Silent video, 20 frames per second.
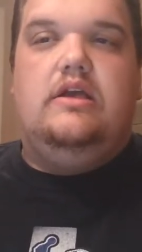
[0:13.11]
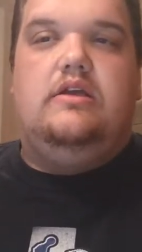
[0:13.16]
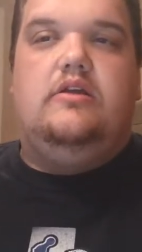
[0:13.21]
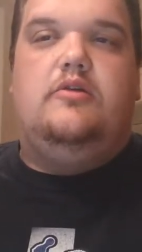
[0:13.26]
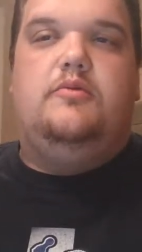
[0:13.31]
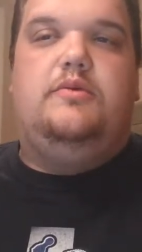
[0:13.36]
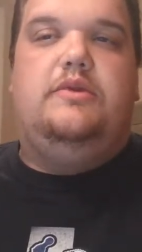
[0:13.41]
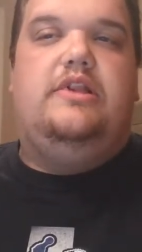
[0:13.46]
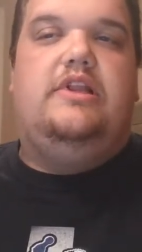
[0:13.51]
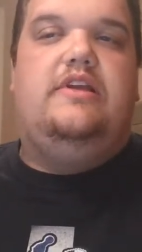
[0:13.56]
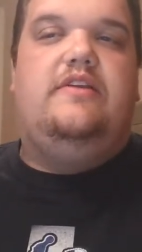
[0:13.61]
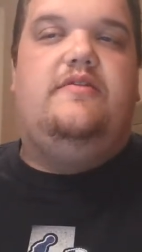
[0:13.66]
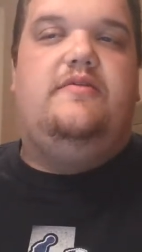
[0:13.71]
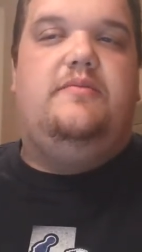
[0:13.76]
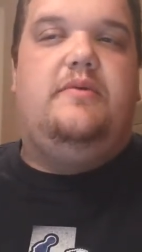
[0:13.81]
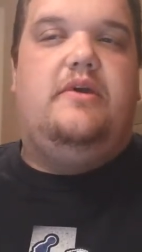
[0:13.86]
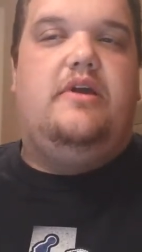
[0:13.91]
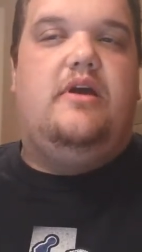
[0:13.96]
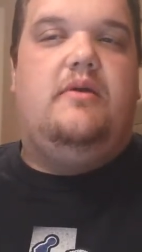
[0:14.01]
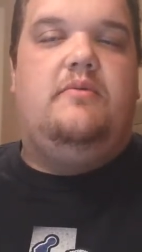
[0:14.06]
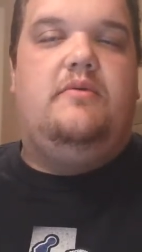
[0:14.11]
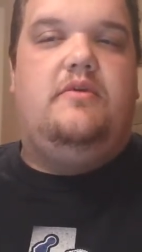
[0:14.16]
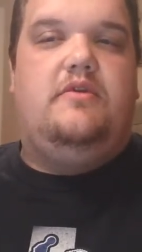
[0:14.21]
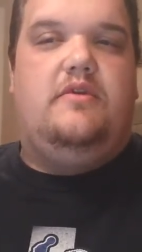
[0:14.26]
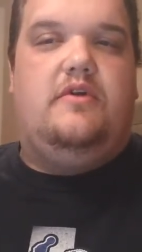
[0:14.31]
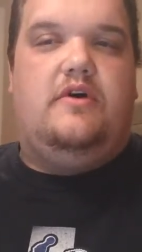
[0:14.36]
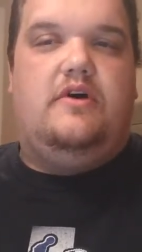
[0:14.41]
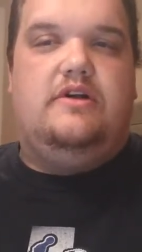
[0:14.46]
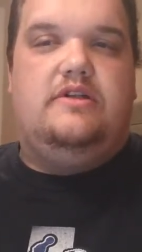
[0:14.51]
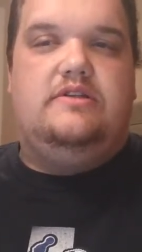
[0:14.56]
Your beliefs become your
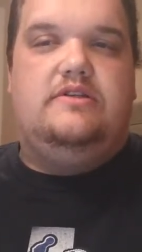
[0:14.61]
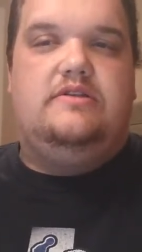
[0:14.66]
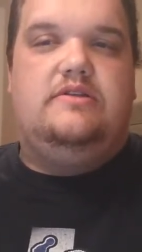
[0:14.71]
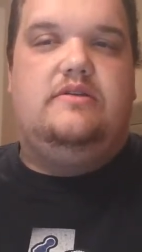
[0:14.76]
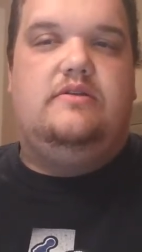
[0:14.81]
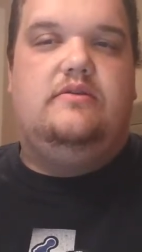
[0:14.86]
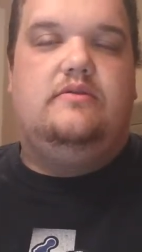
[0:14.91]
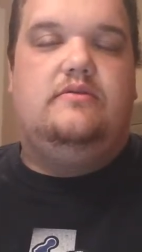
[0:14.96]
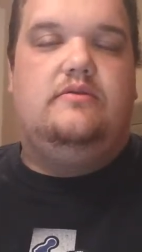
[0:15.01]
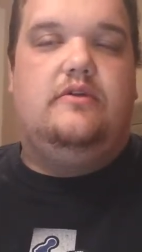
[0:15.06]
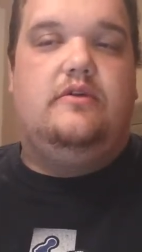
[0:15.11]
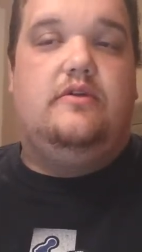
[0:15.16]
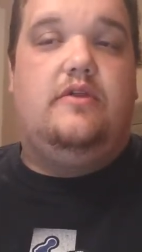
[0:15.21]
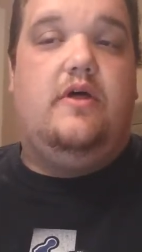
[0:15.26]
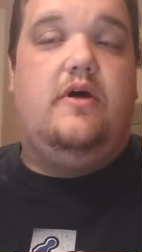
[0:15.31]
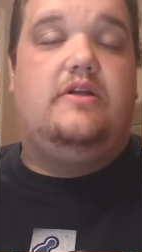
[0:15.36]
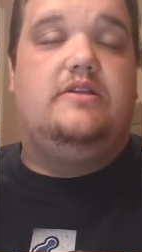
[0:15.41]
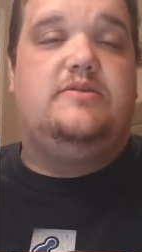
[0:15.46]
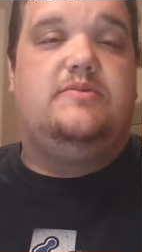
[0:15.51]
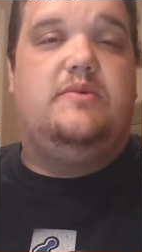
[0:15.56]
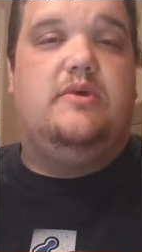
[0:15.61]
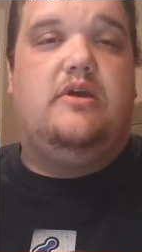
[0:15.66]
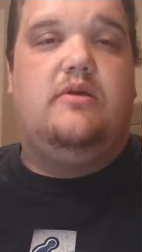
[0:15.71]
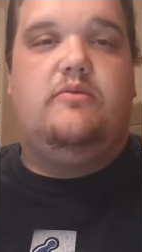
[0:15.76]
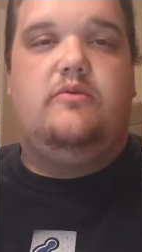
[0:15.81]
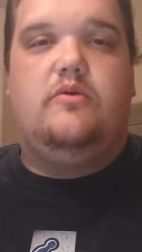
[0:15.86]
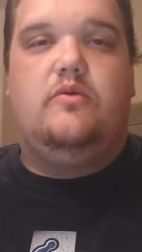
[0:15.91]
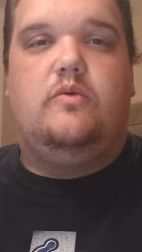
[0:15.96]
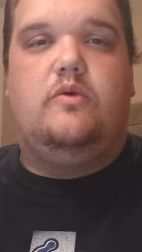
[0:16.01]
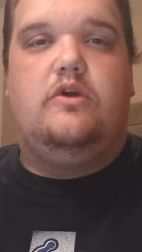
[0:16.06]
thoughts, your thoughts
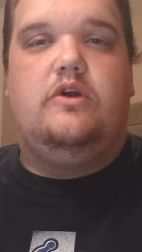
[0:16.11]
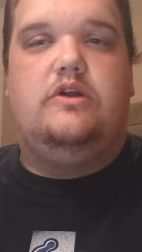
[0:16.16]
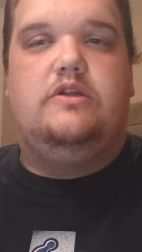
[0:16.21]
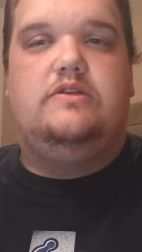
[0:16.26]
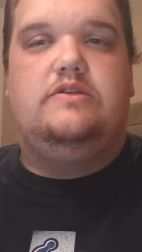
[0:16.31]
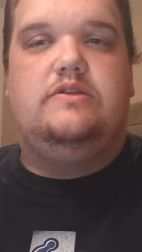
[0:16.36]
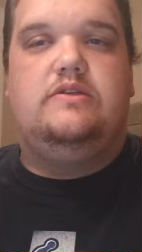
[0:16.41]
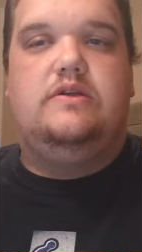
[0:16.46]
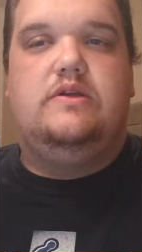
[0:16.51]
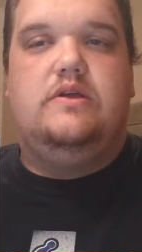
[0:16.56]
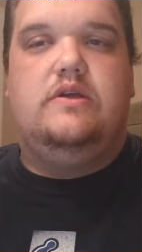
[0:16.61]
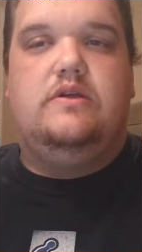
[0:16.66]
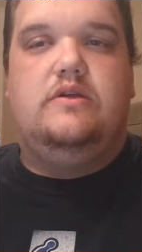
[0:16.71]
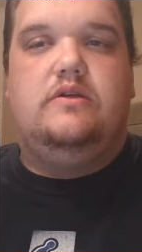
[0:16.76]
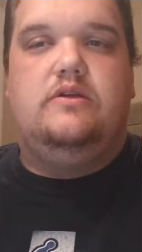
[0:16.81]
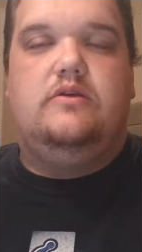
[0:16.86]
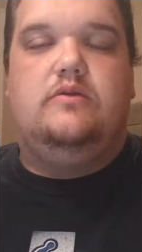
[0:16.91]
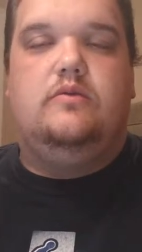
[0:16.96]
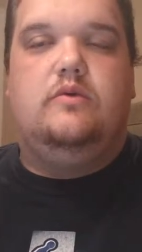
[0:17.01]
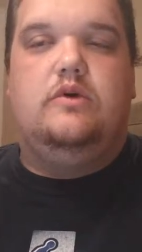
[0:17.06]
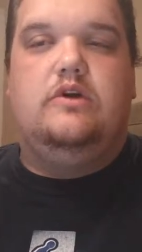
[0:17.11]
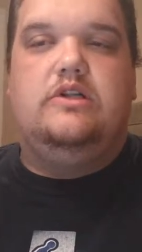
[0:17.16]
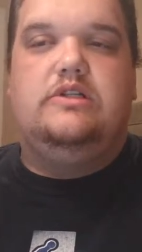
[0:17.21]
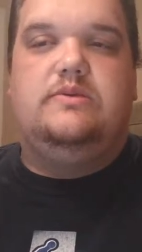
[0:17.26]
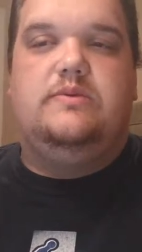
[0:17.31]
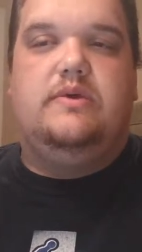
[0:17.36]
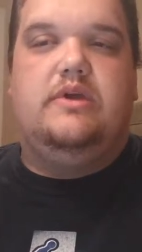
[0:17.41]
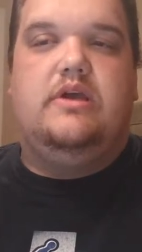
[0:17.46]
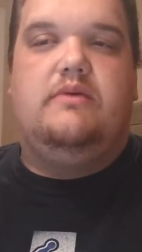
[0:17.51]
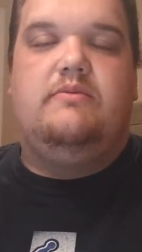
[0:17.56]
become your words, your
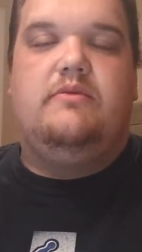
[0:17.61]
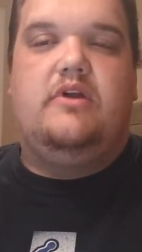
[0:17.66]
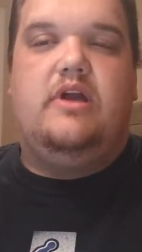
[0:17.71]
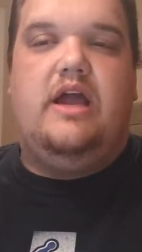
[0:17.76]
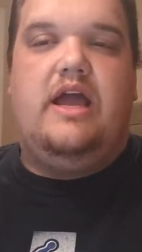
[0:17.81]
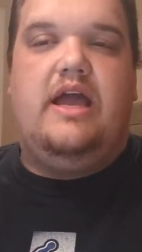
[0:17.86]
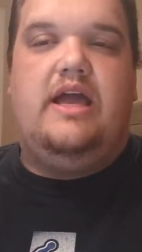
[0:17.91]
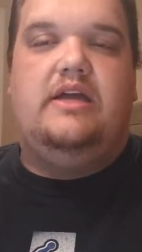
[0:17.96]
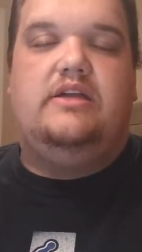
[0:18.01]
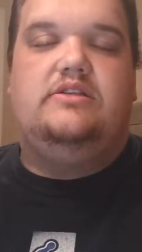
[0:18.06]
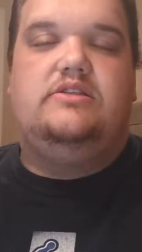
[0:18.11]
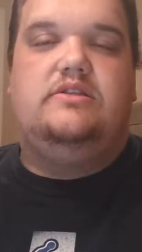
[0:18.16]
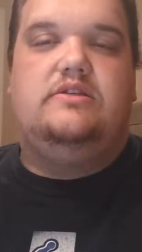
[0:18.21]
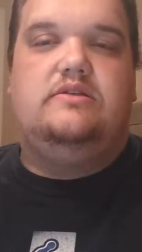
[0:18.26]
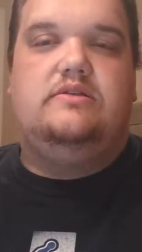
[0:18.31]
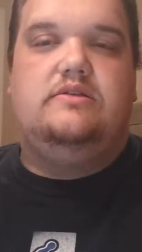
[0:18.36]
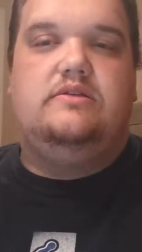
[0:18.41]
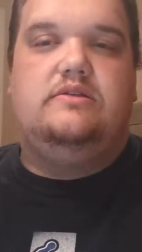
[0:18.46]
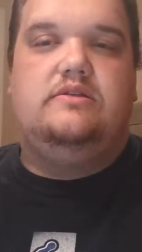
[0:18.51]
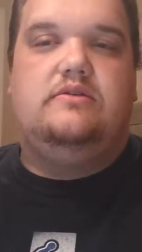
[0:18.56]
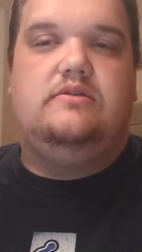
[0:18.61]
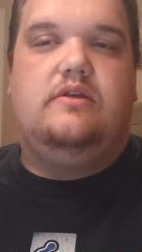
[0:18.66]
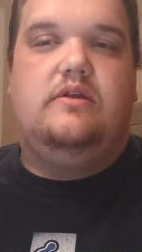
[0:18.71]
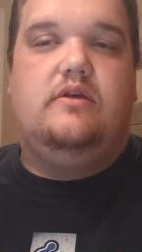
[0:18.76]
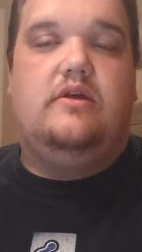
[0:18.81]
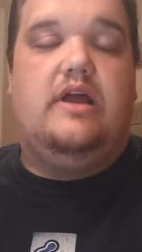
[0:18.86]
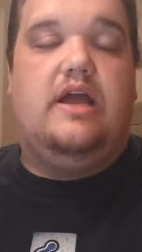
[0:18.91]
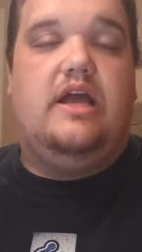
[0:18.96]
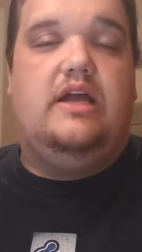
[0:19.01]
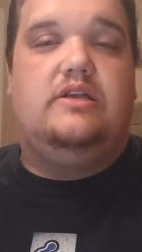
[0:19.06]
words become your actions,
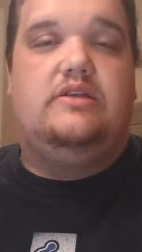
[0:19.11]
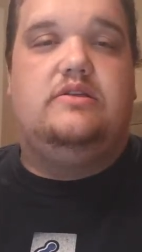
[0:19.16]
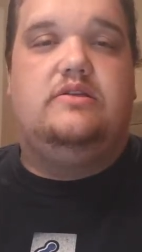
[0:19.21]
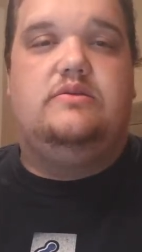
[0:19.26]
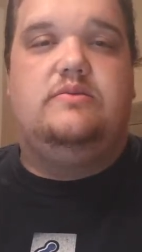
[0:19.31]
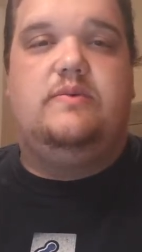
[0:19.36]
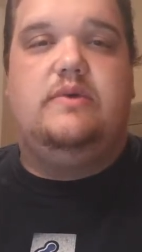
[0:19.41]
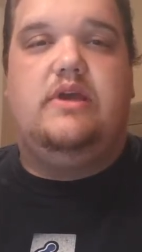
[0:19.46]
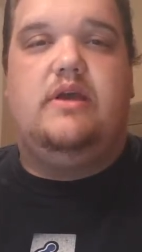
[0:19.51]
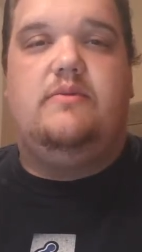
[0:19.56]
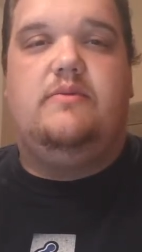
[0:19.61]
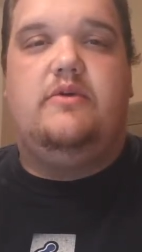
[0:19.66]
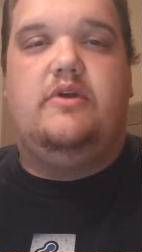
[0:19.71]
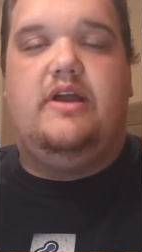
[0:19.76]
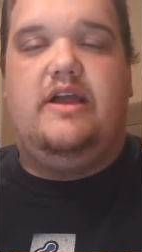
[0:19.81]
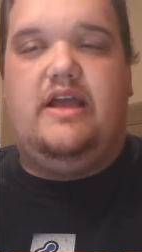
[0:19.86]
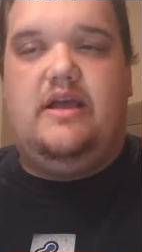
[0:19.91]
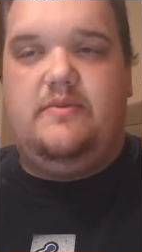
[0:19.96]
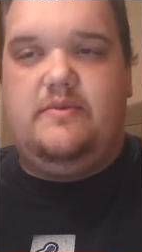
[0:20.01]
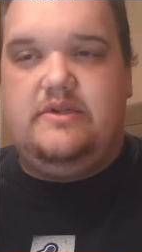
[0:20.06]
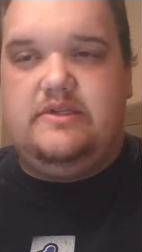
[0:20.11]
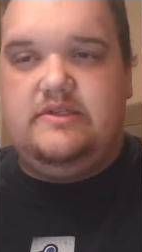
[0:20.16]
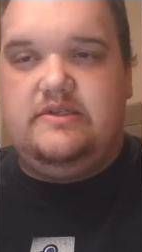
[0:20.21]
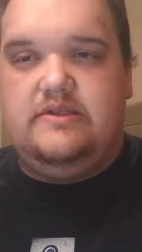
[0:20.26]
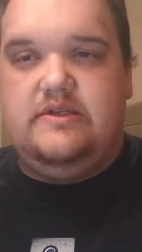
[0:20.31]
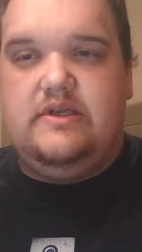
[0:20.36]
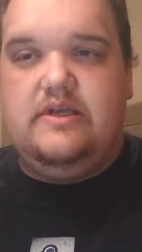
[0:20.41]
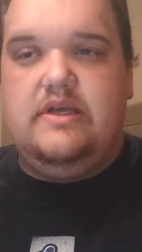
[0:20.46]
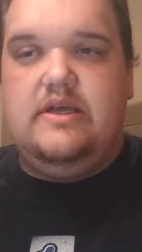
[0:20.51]
your actions become your habits,